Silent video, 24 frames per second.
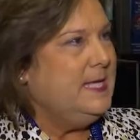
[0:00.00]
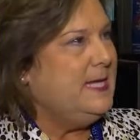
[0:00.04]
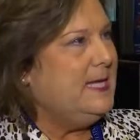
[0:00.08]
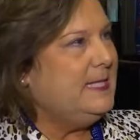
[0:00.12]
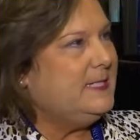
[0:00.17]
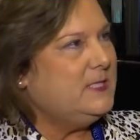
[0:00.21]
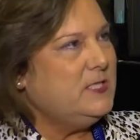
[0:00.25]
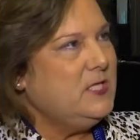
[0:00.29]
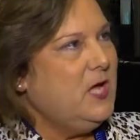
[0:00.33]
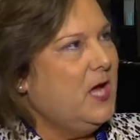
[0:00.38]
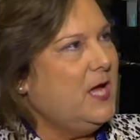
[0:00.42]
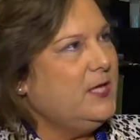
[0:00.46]

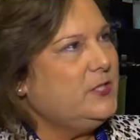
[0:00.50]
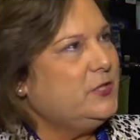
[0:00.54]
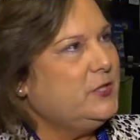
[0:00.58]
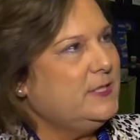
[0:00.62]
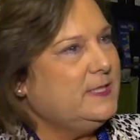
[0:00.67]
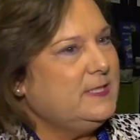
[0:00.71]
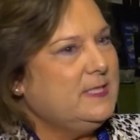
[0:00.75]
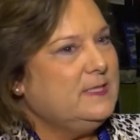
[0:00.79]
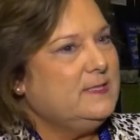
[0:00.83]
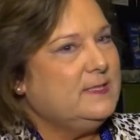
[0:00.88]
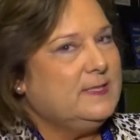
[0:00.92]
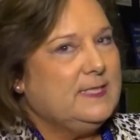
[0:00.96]
it's not
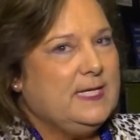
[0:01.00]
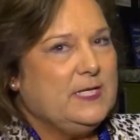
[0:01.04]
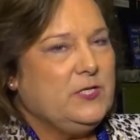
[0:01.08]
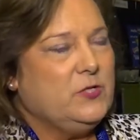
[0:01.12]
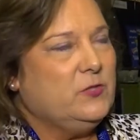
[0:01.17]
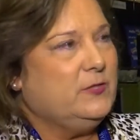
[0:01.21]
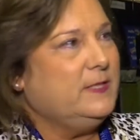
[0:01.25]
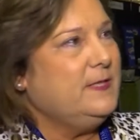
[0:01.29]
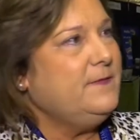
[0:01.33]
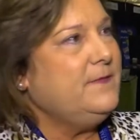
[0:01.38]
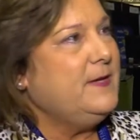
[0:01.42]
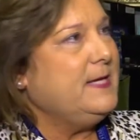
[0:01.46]
just in senior
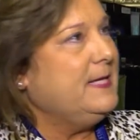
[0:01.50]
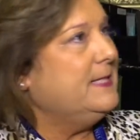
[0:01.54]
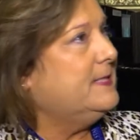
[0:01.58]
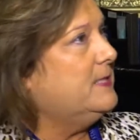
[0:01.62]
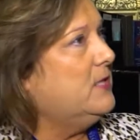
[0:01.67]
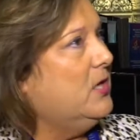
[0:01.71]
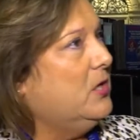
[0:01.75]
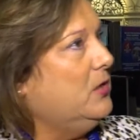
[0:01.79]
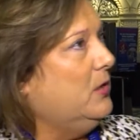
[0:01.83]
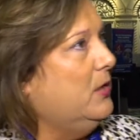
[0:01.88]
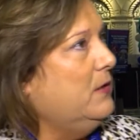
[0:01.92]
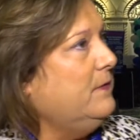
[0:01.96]
living, it's
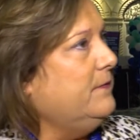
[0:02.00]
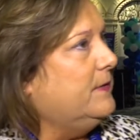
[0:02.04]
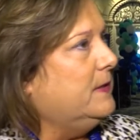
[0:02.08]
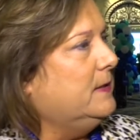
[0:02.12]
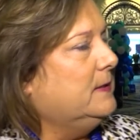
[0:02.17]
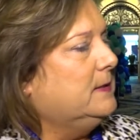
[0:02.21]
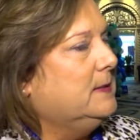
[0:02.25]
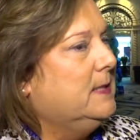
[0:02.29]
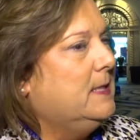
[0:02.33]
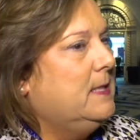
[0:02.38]
all over.